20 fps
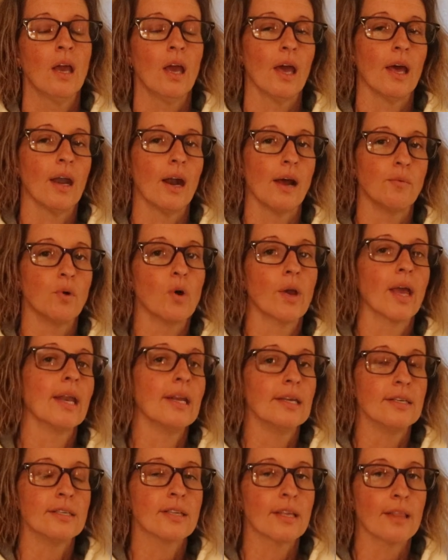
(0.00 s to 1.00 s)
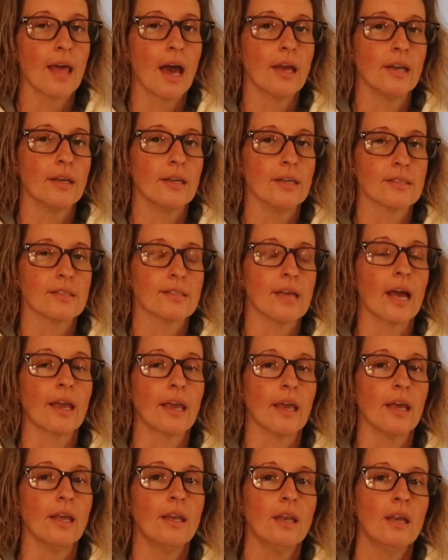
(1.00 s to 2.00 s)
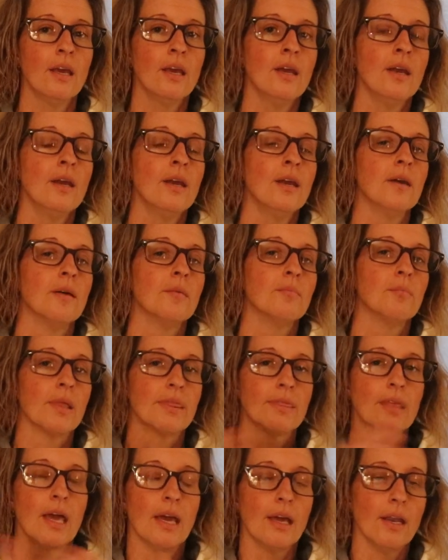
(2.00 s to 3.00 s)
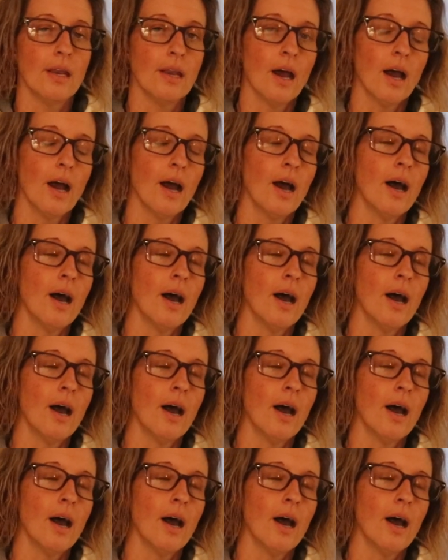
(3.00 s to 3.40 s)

And I will get into that in a second. But then